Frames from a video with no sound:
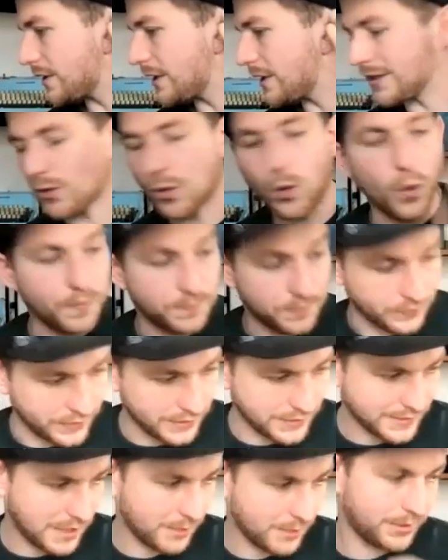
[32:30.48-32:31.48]
there's awful
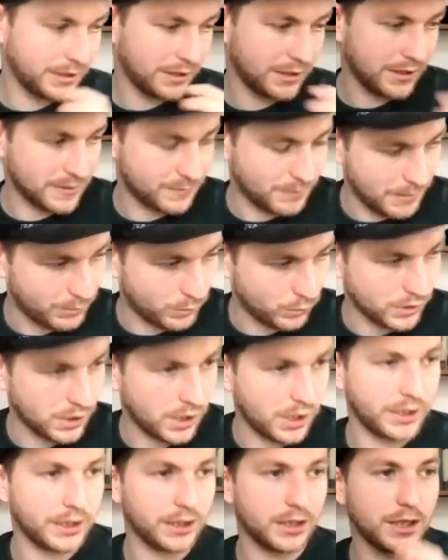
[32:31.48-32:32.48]
things happening and there's people
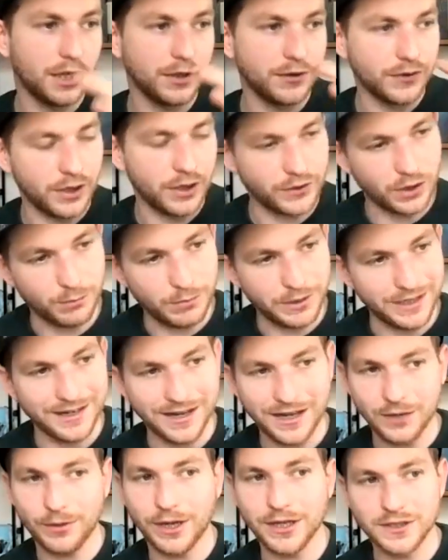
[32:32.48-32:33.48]
dying, and I, I don't mean in
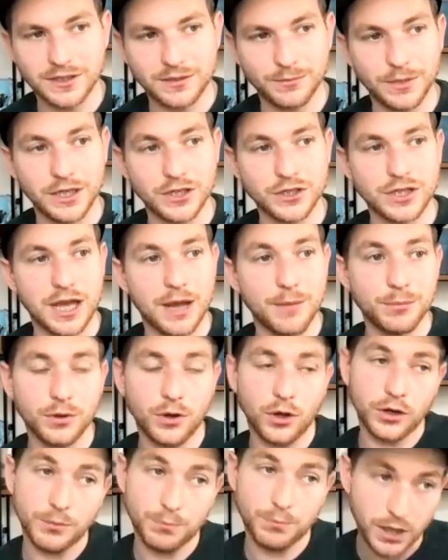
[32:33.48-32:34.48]
any way to diminish that, but
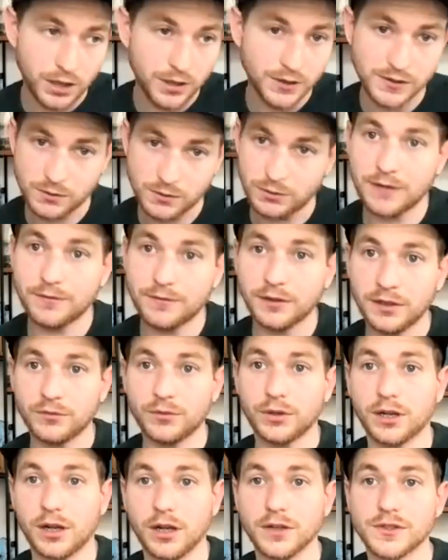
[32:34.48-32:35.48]
on a personal level, in
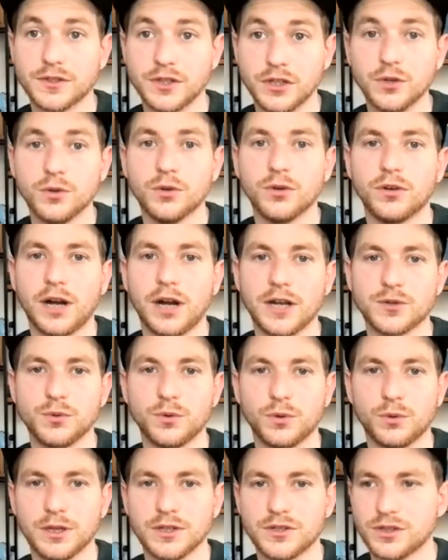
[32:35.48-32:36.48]
regards to your actual
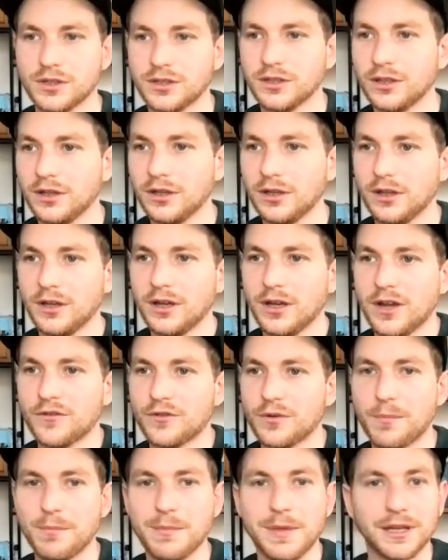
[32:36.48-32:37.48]
question,
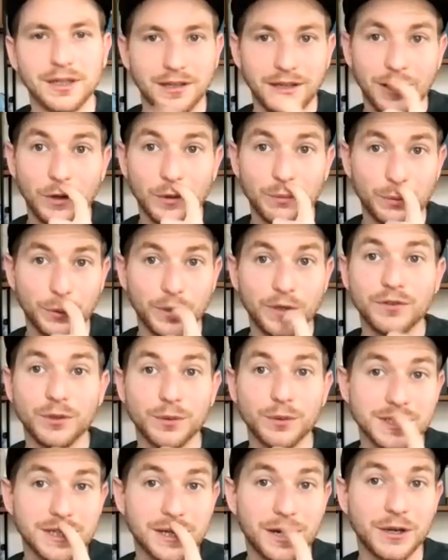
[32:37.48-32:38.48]
from a mental health point of view,
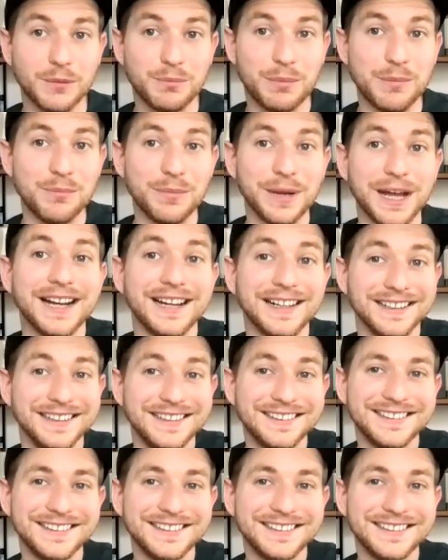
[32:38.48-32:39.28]
it's kind of been better.